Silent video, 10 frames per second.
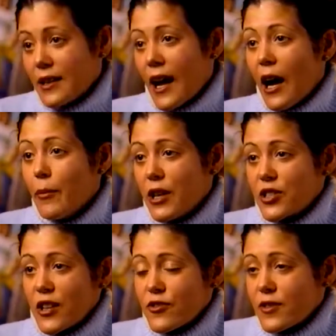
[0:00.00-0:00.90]
how much
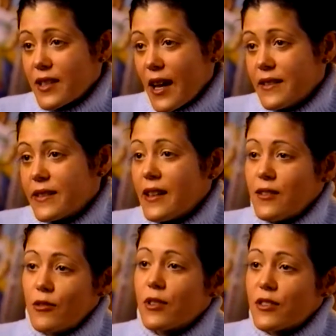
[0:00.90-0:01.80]
exercise they
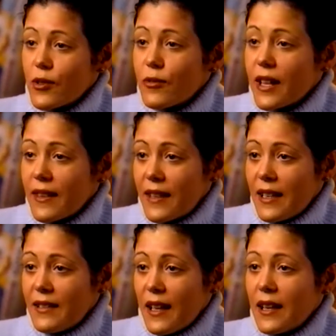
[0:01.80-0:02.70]
do or don't get
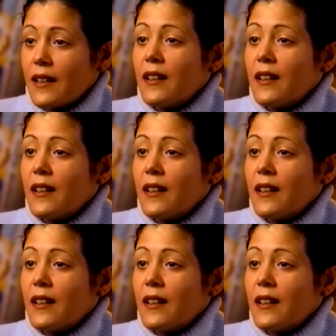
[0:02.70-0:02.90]
that day.